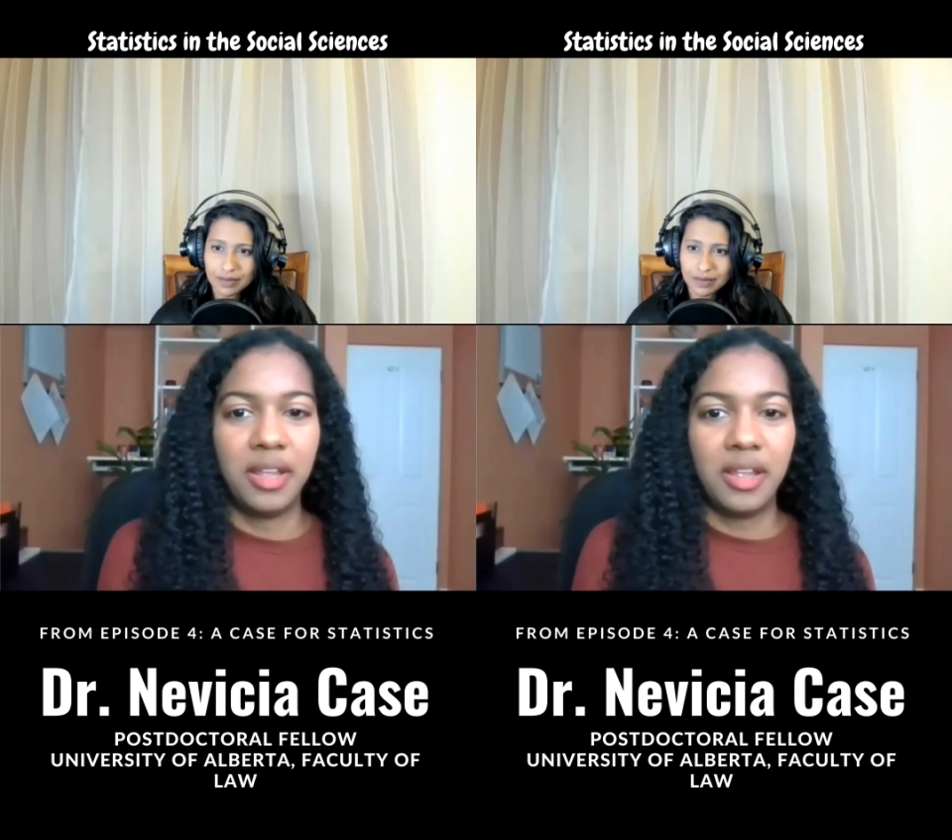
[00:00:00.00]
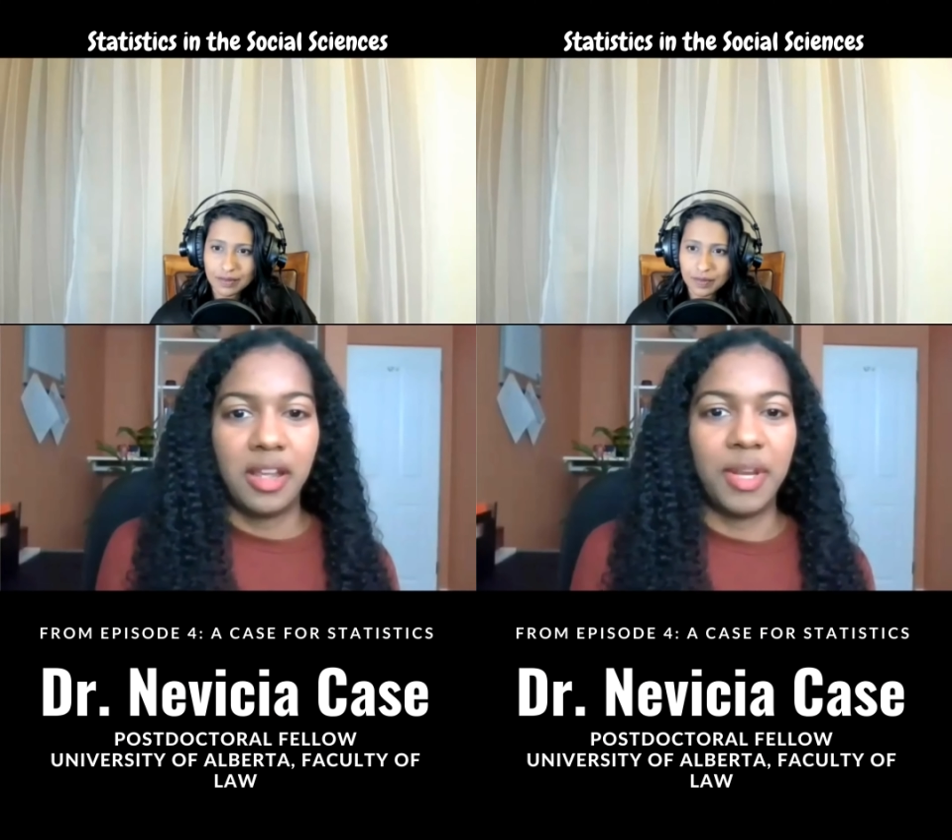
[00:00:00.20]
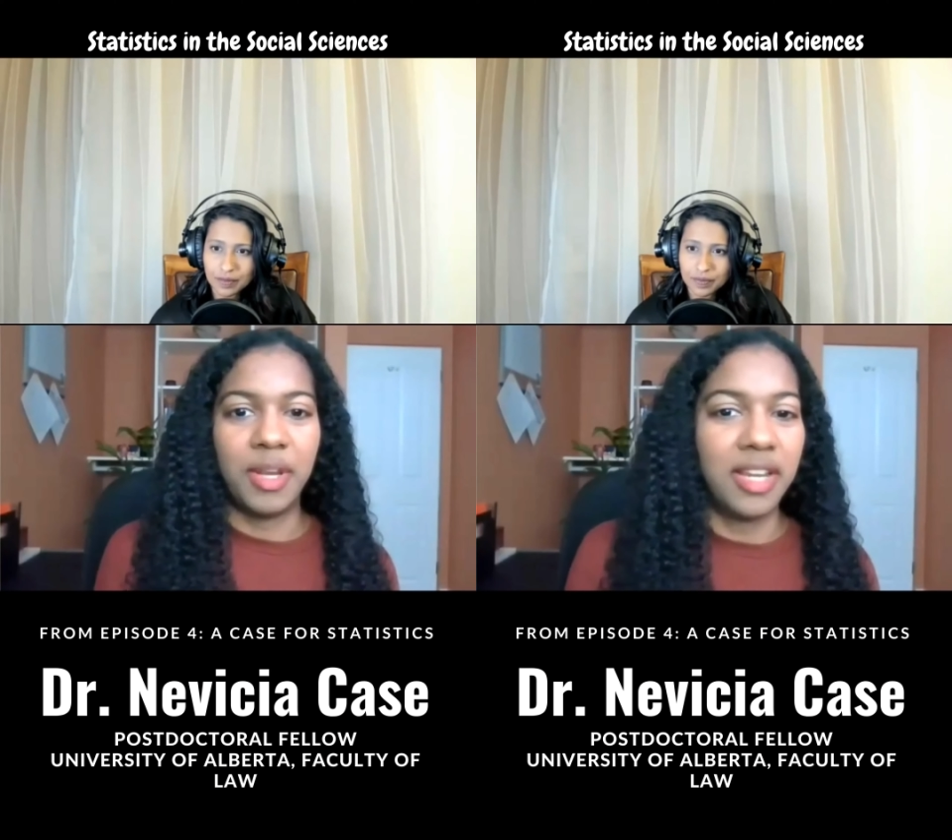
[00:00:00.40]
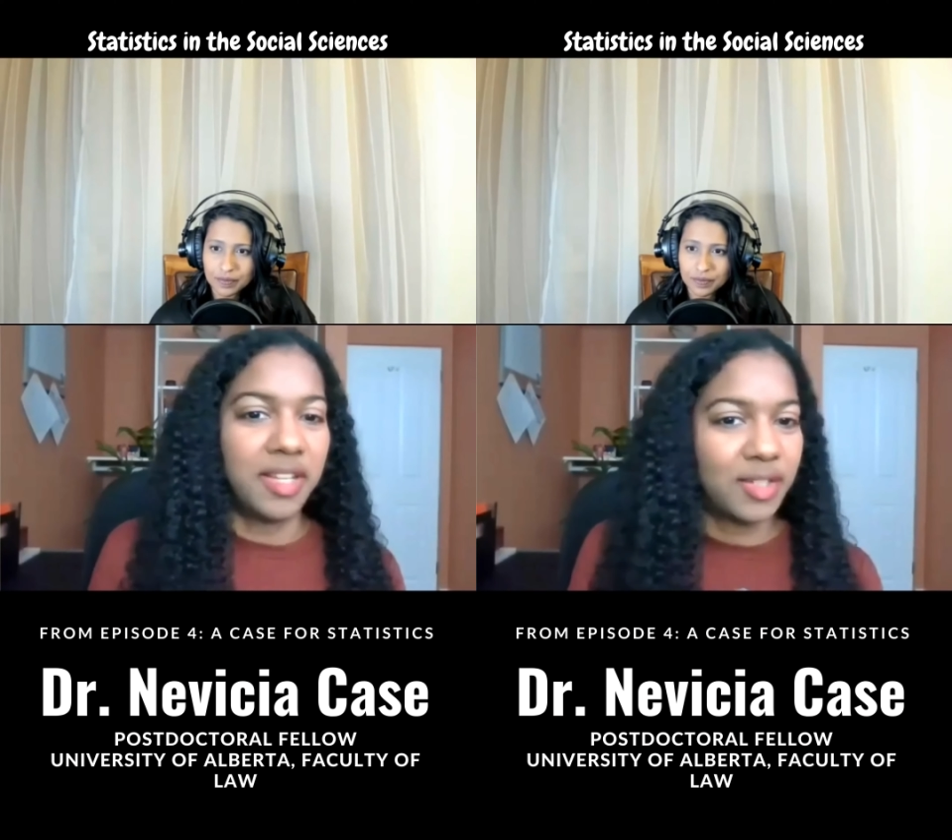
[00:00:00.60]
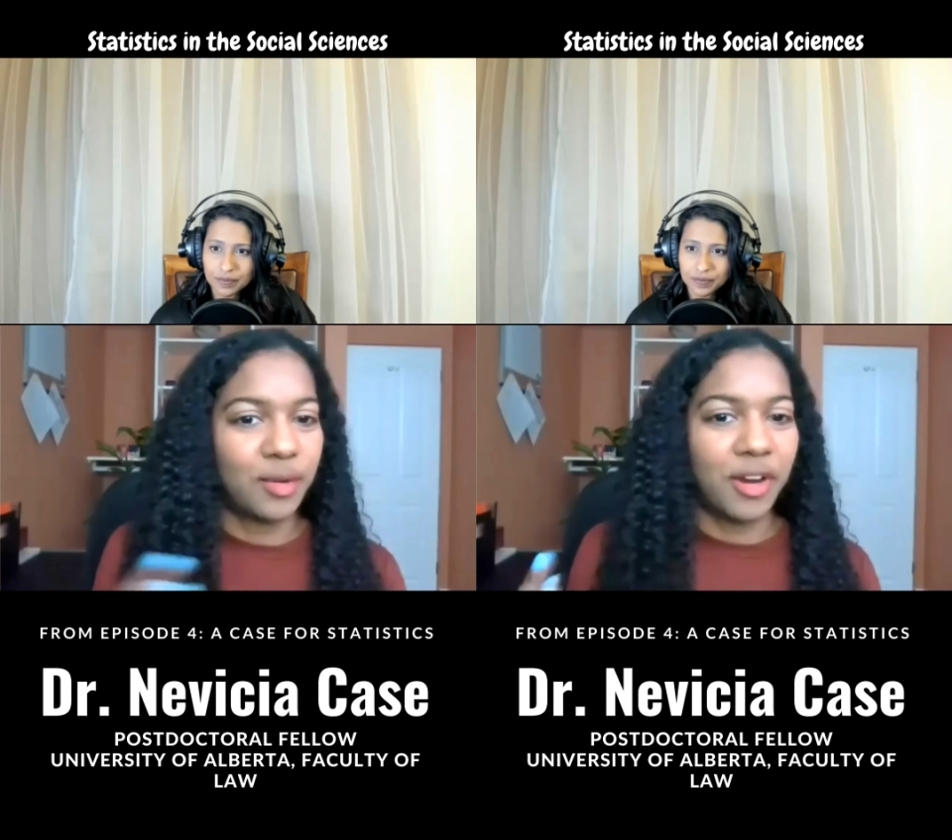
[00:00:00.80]
I mean,
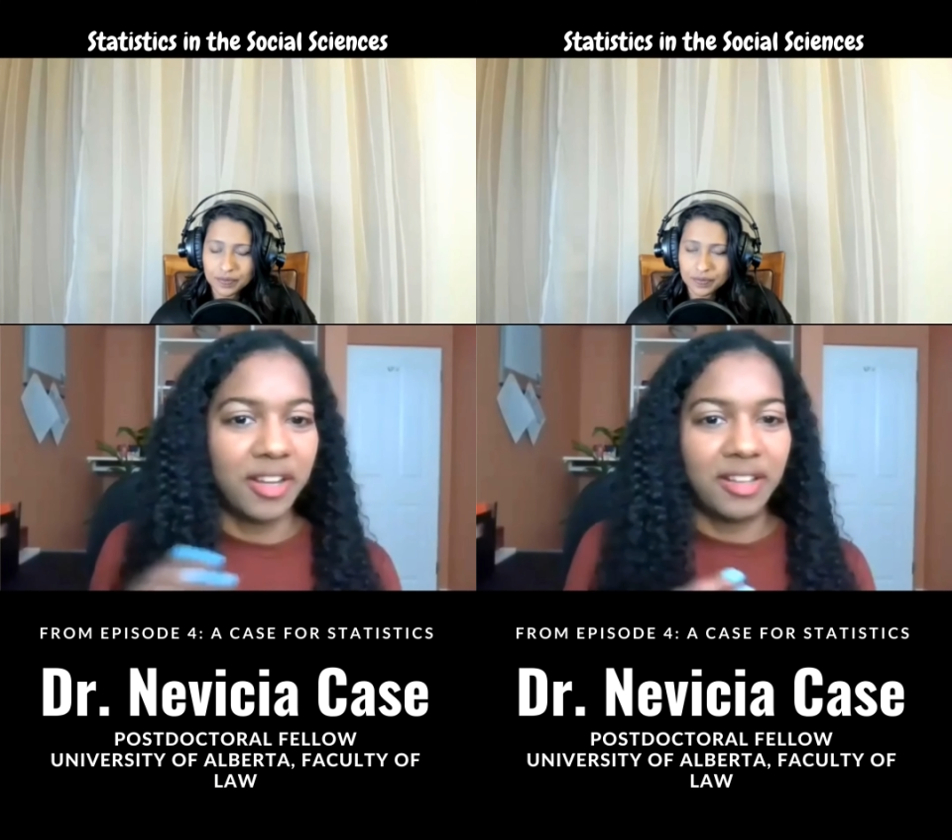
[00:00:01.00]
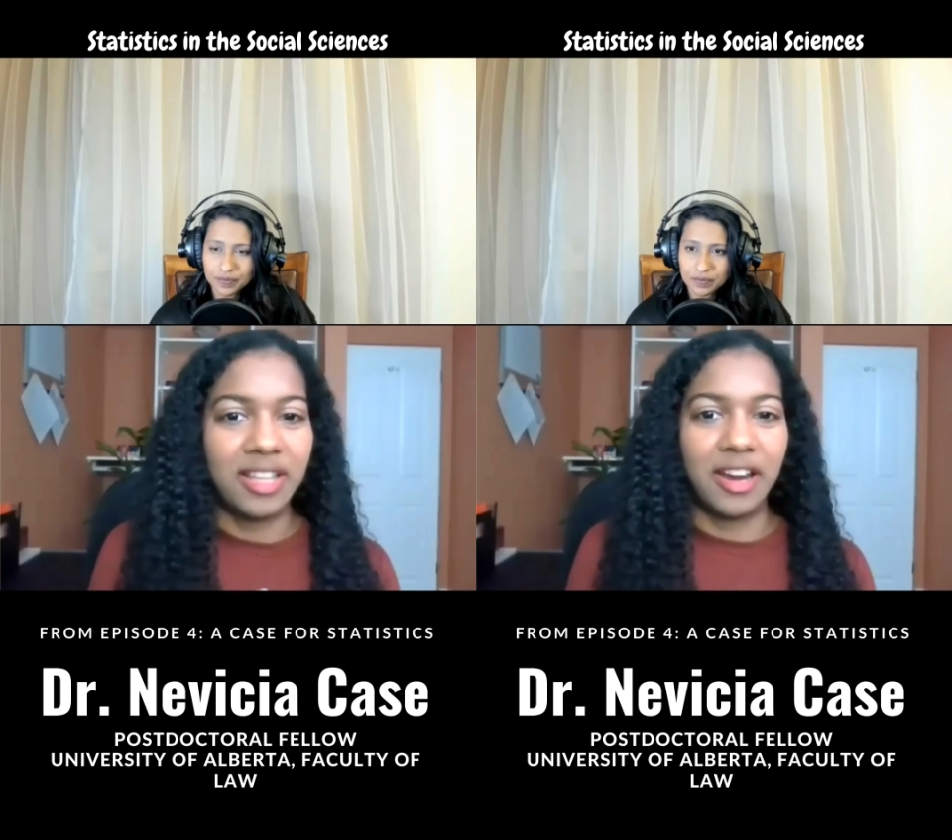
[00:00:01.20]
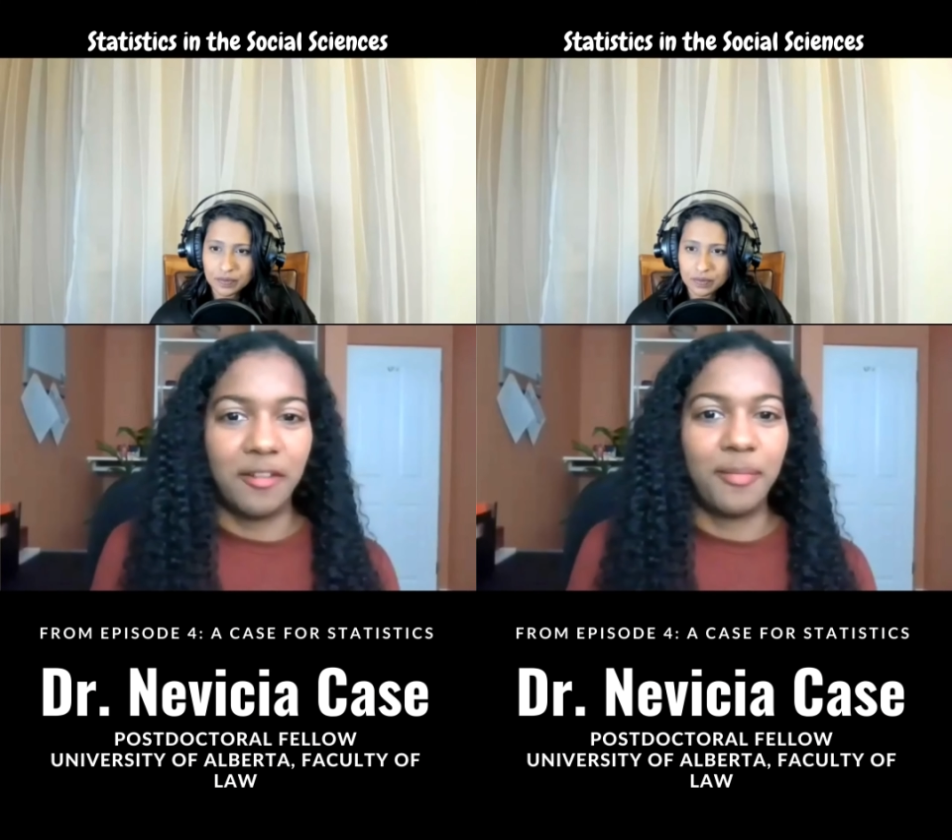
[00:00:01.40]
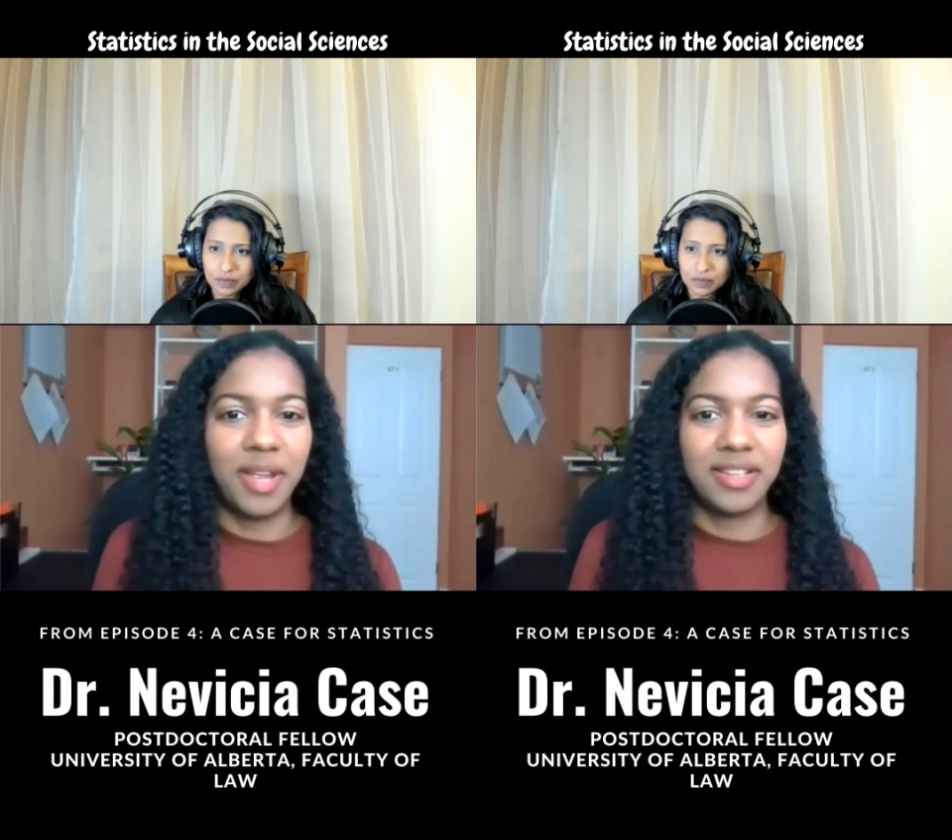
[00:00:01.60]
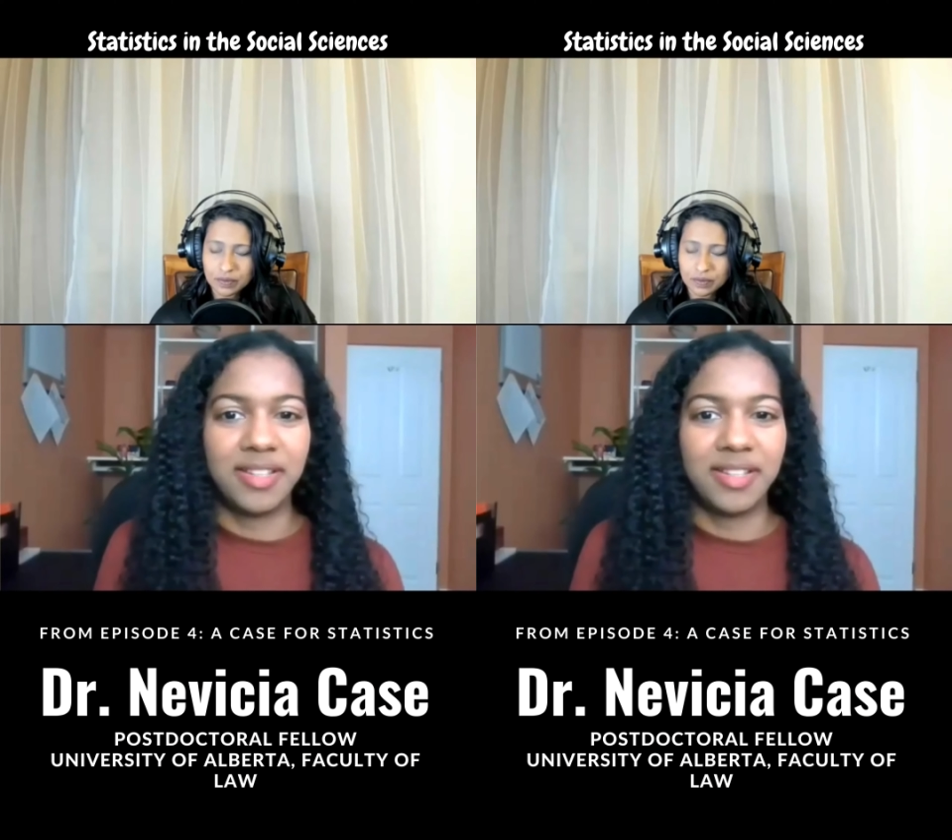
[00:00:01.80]
historically, there have been